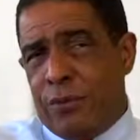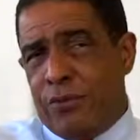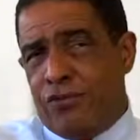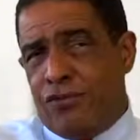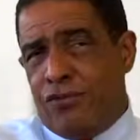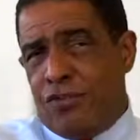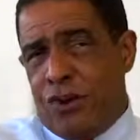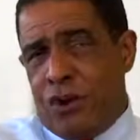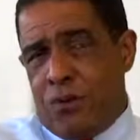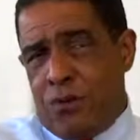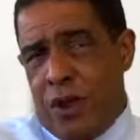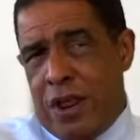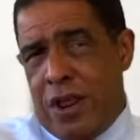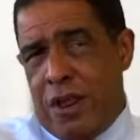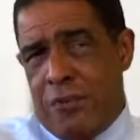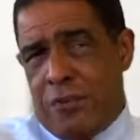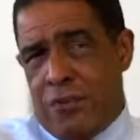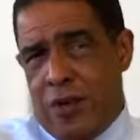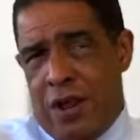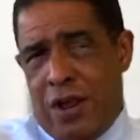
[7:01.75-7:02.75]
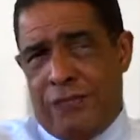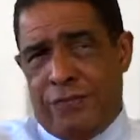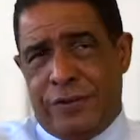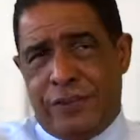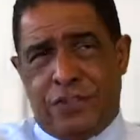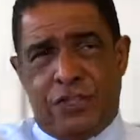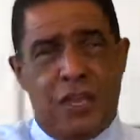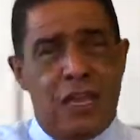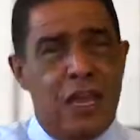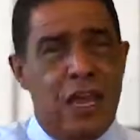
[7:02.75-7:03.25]
I was generating
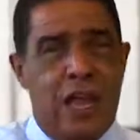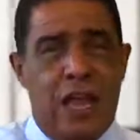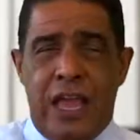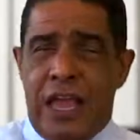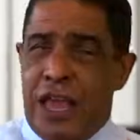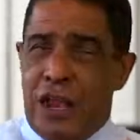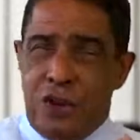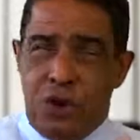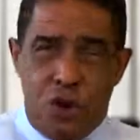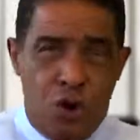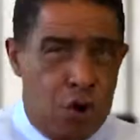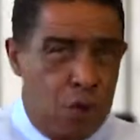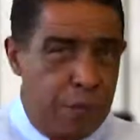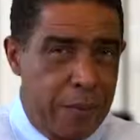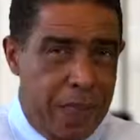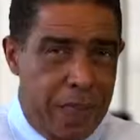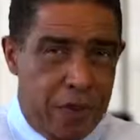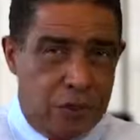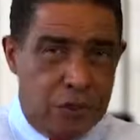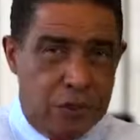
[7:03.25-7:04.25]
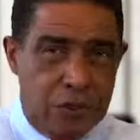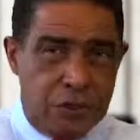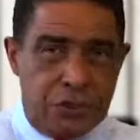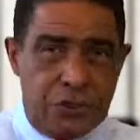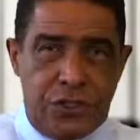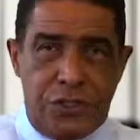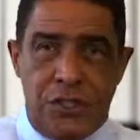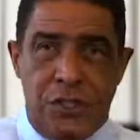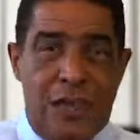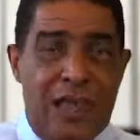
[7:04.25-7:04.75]
profits. I had no
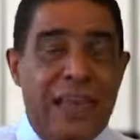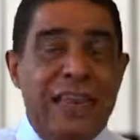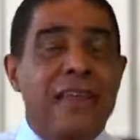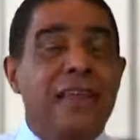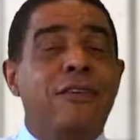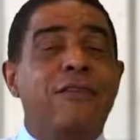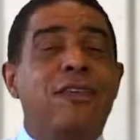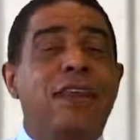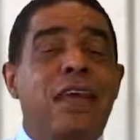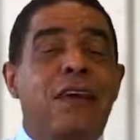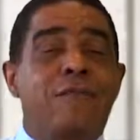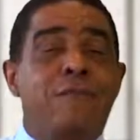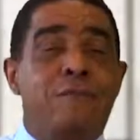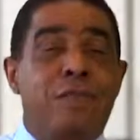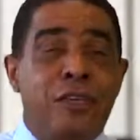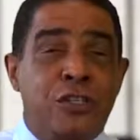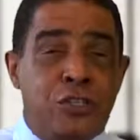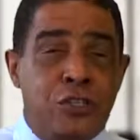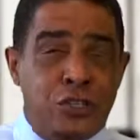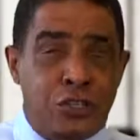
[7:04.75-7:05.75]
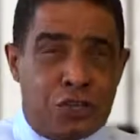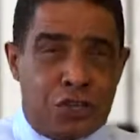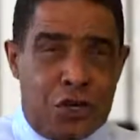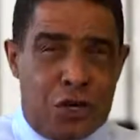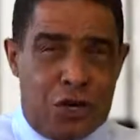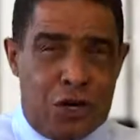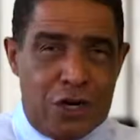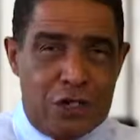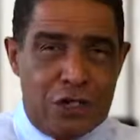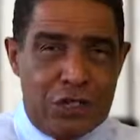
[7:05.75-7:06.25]
manuals. I didn't even have business
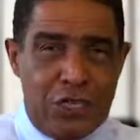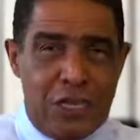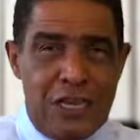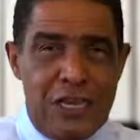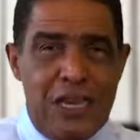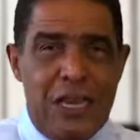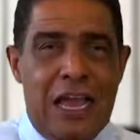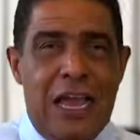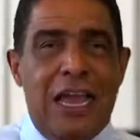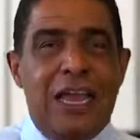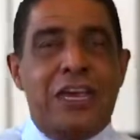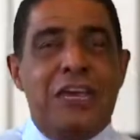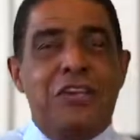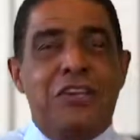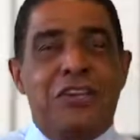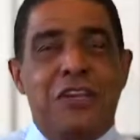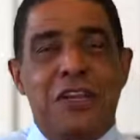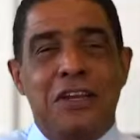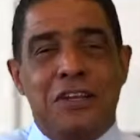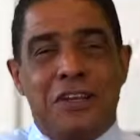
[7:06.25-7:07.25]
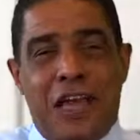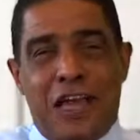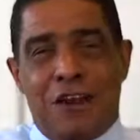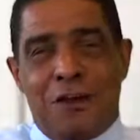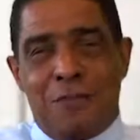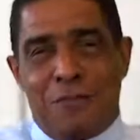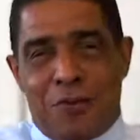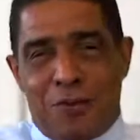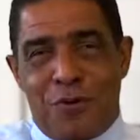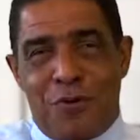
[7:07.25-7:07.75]
cards. I had a
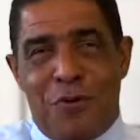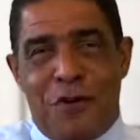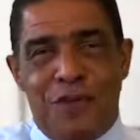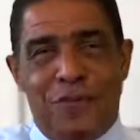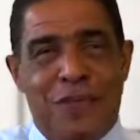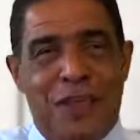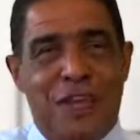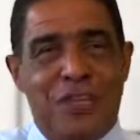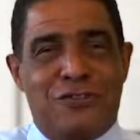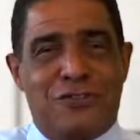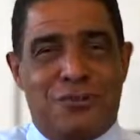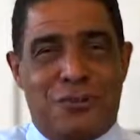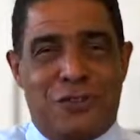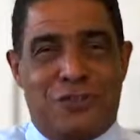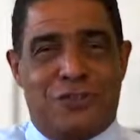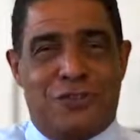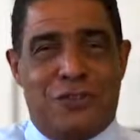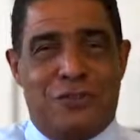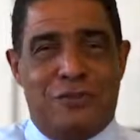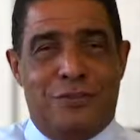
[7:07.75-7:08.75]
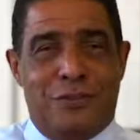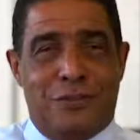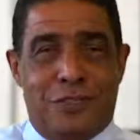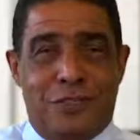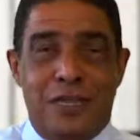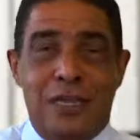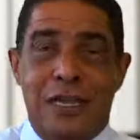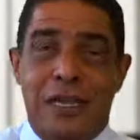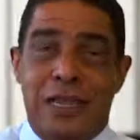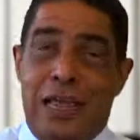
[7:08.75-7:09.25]
$10 per month answering
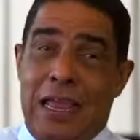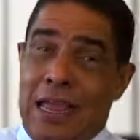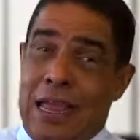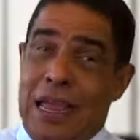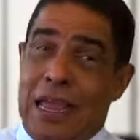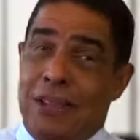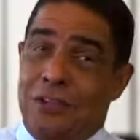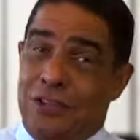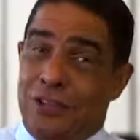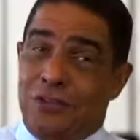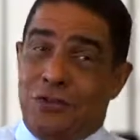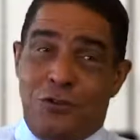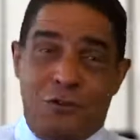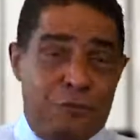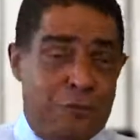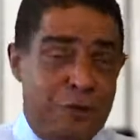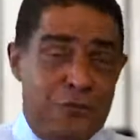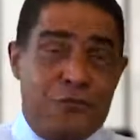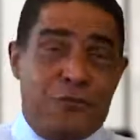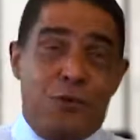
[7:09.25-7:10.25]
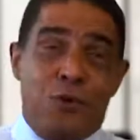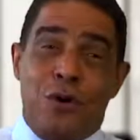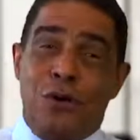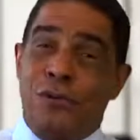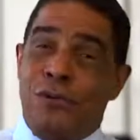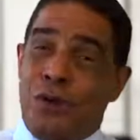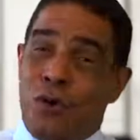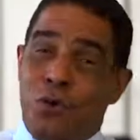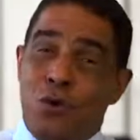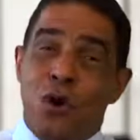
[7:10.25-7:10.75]
service, and this was
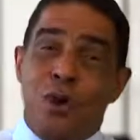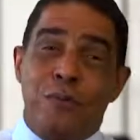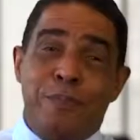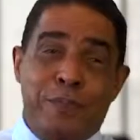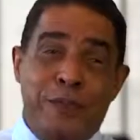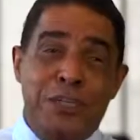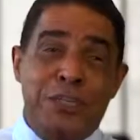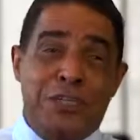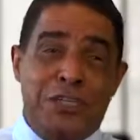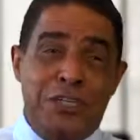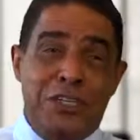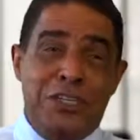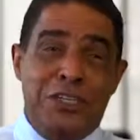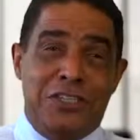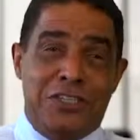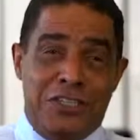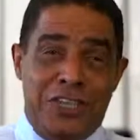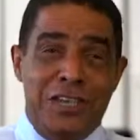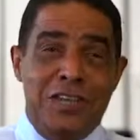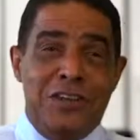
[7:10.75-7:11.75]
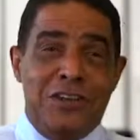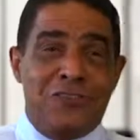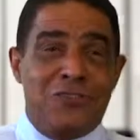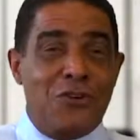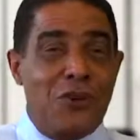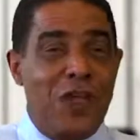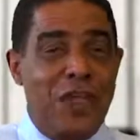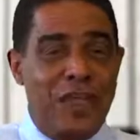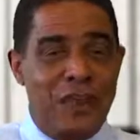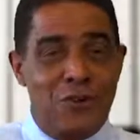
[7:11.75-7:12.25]
before there were PCs,
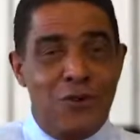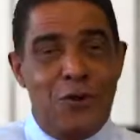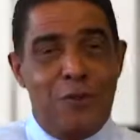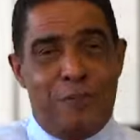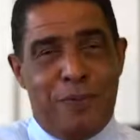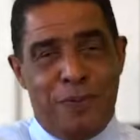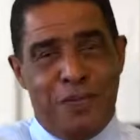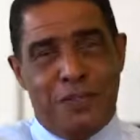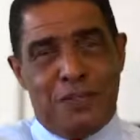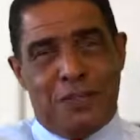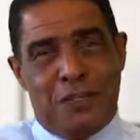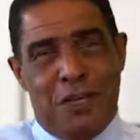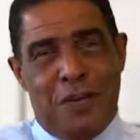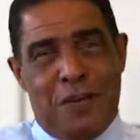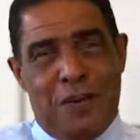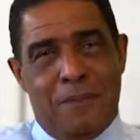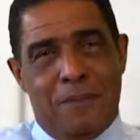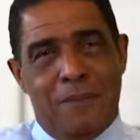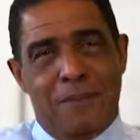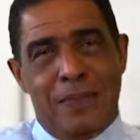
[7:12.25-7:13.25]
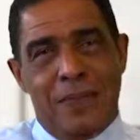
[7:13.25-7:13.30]
so I had no PC.